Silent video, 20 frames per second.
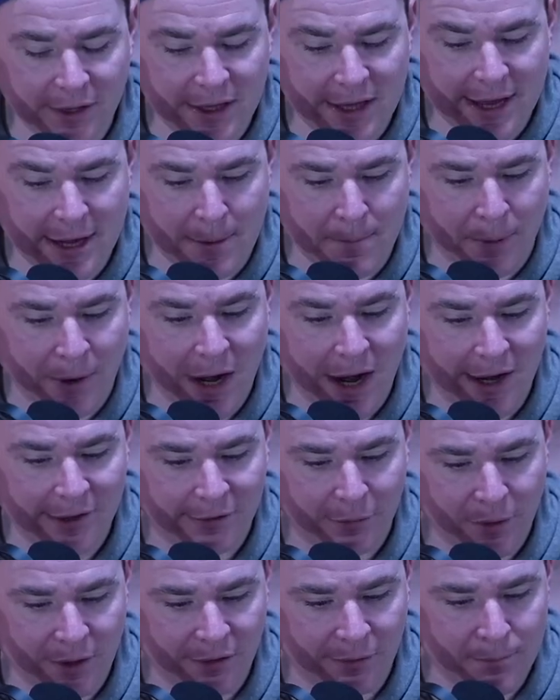they
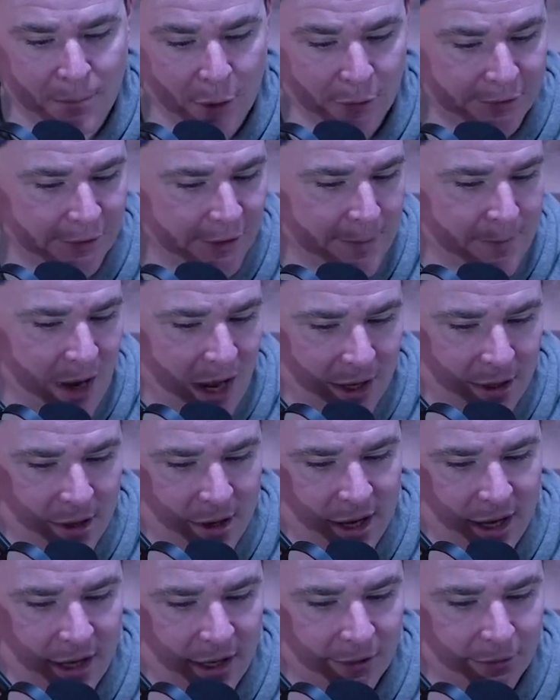comprised what is mostly
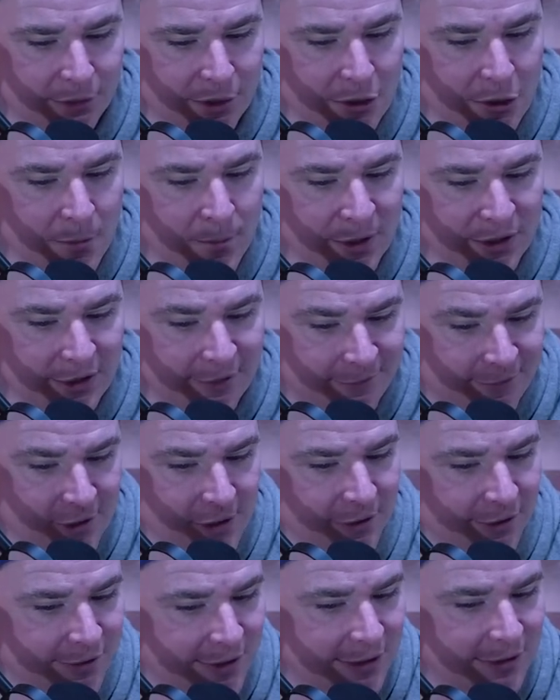modern-day Israel, but the
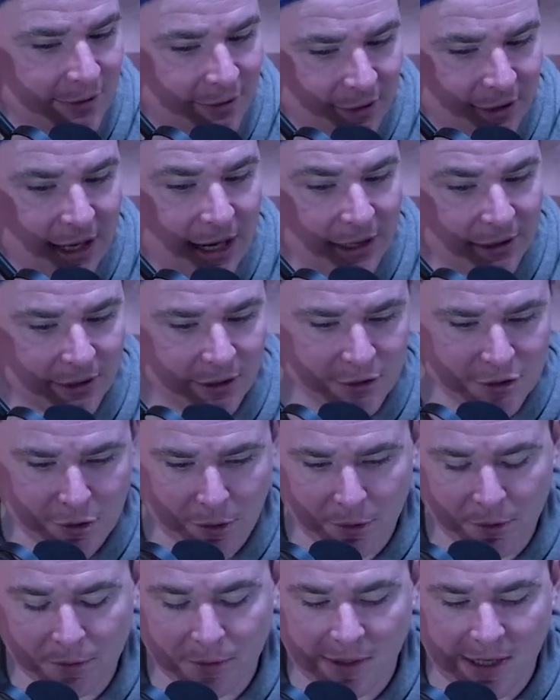Philistines, again,
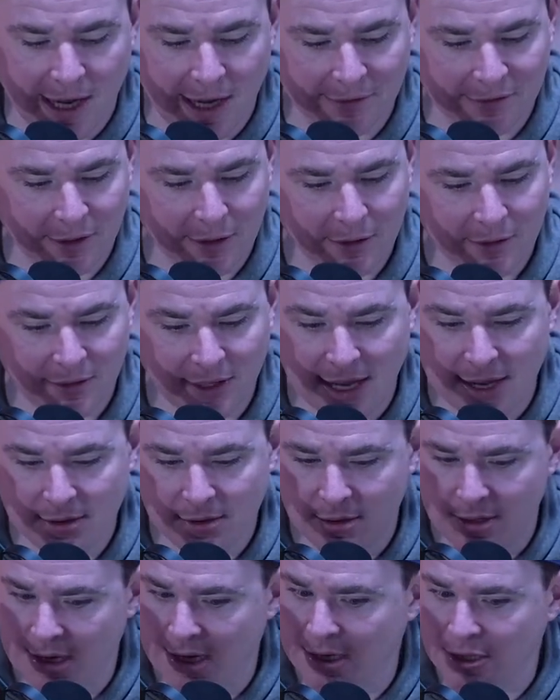controlled Gaza. That
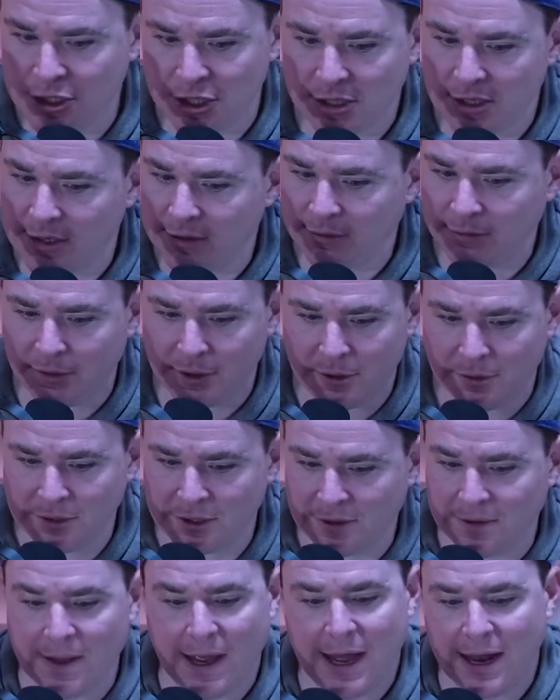ancient Israel
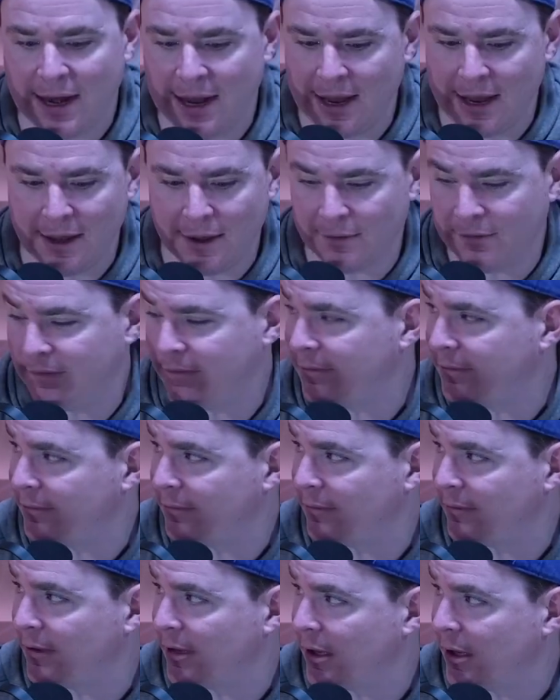did not have,
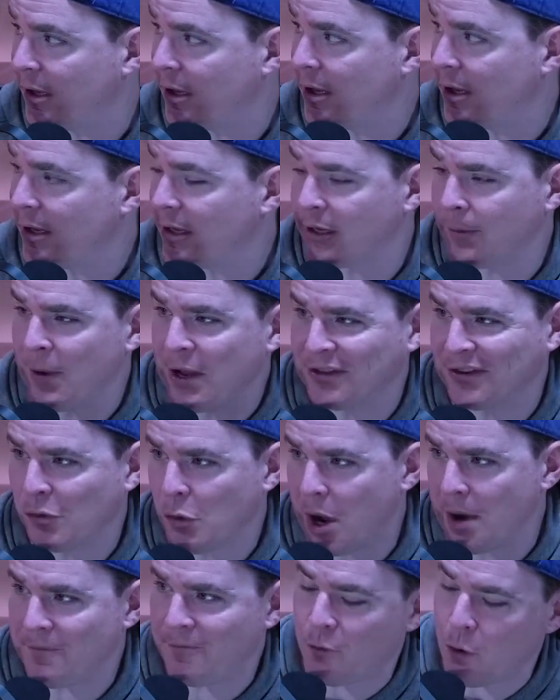it depends on
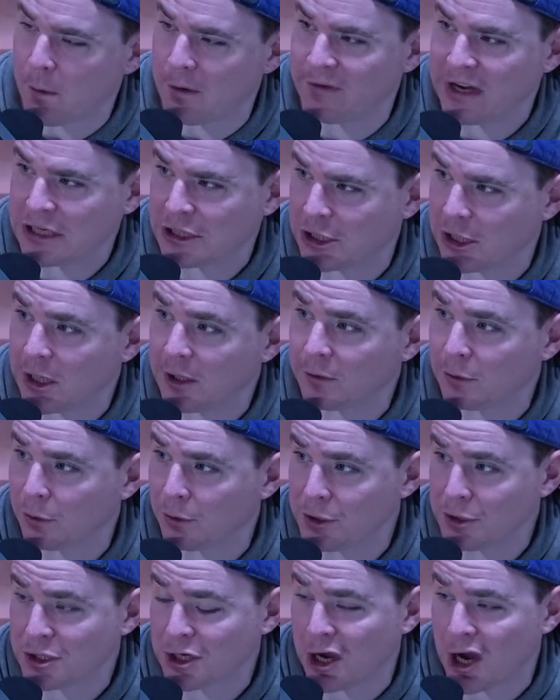what form of ancient
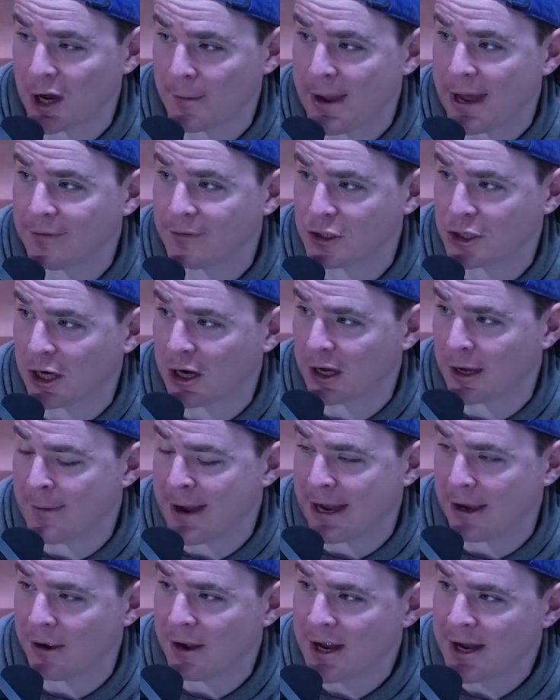Israel you're talking about. If you're talking
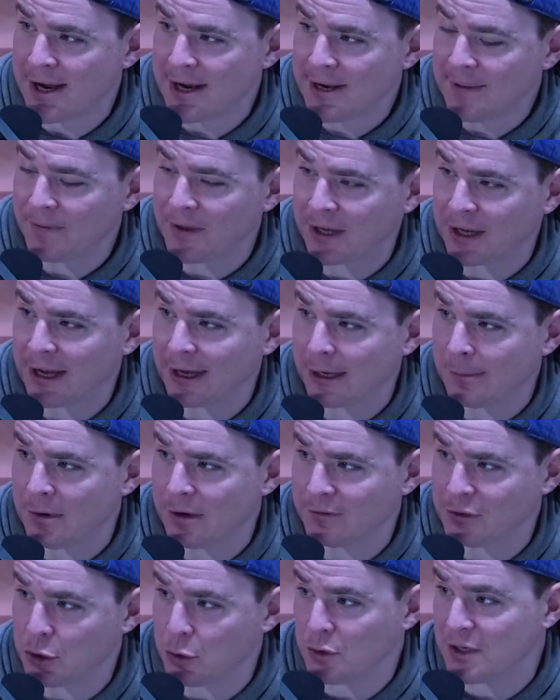about the kingdom
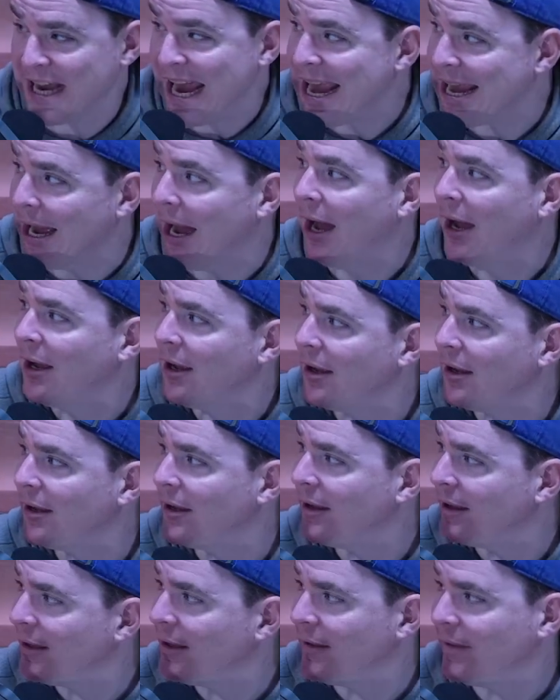of Judea,
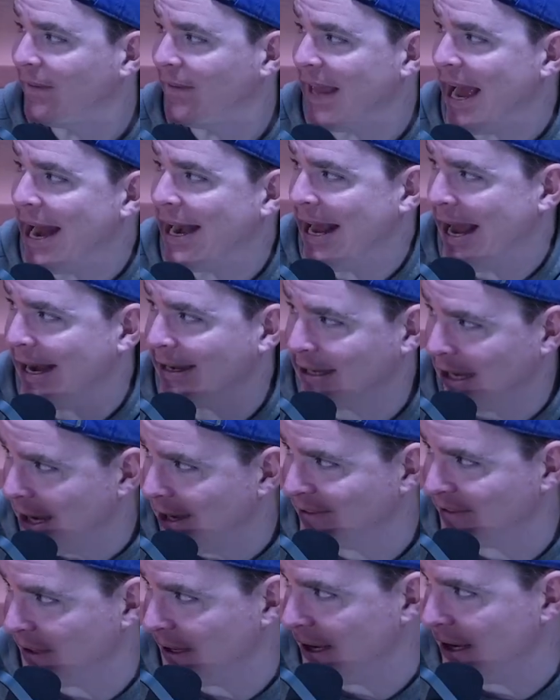that had
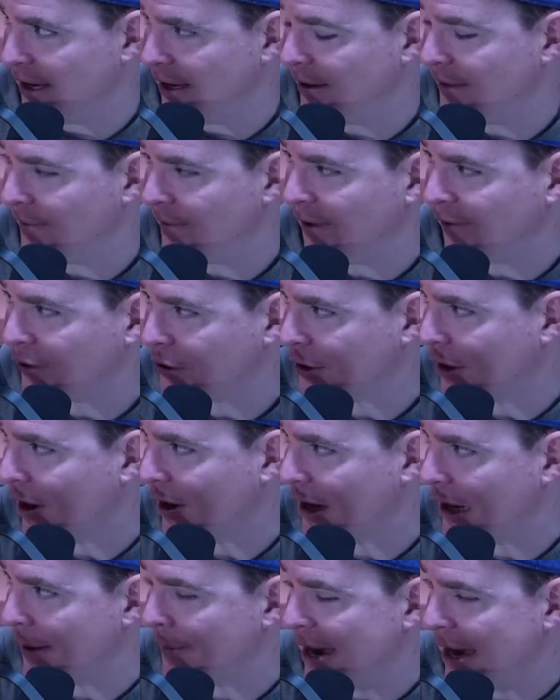Gaza in it. If you're
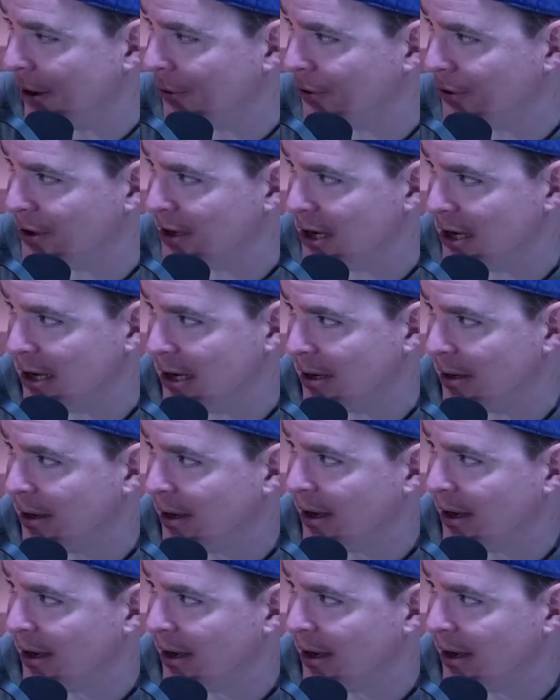talking about the...